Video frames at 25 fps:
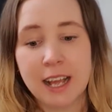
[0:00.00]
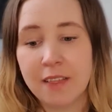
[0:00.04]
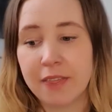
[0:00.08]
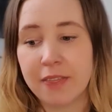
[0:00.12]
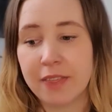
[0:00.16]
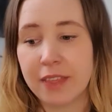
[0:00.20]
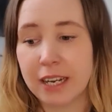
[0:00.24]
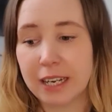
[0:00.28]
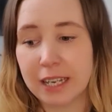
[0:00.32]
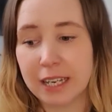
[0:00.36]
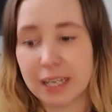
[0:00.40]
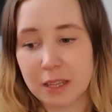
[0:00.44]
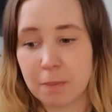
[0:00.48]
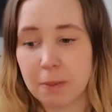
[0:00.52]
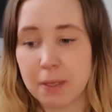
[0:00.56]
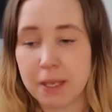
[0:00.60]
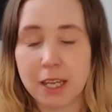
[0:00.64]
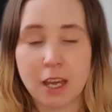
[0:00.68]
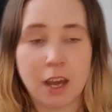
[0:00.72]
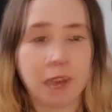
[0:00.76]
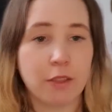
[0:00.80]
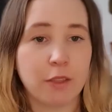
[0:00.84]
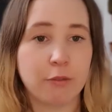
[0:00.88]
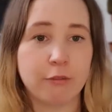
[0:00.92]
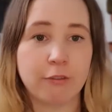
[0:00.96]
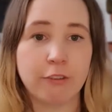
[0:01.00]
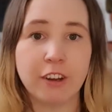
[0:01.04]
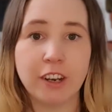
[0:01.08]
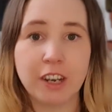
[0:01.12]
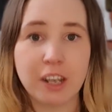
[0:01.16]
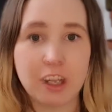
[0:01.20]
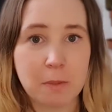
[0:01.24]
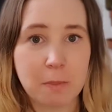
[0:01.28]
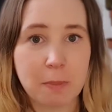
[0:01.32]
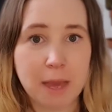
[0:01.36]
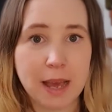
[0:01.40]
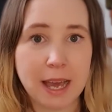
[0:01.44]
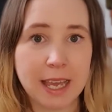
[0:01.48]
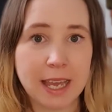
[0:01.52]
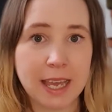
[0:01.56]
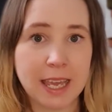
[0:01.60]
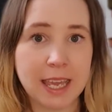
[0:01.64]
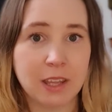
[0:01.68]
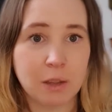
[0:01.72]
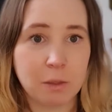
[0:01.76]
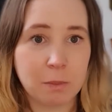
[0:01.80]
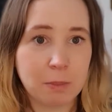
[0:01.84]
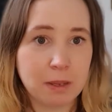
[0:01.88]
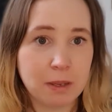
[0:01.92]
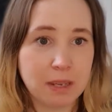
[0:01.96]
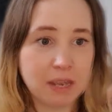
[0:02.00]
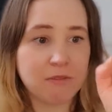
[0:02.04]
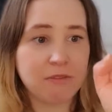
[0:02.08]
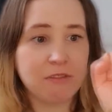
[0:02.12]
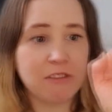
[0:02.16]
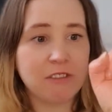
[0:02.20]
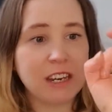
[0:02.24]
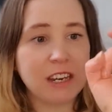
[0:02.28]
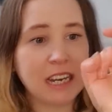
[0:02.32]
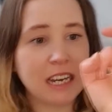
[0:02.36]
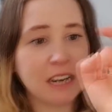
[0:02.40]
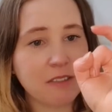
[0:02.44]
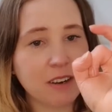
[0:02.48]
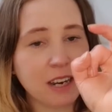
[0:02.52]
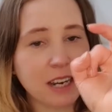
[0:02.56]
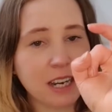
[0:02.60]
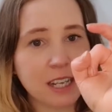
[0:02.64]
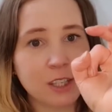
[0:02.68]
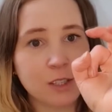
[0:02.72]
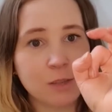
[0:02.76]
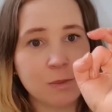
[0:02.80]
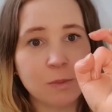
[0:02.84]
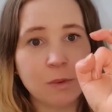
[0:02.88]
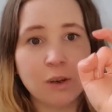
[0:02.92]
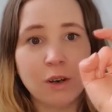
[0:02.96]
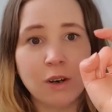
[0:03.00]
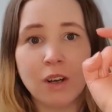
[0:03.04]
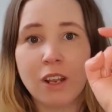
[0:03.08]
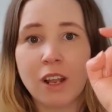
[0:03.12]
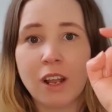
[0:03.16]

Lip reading: They'll either be on the front of the packet, they'll be really, really small.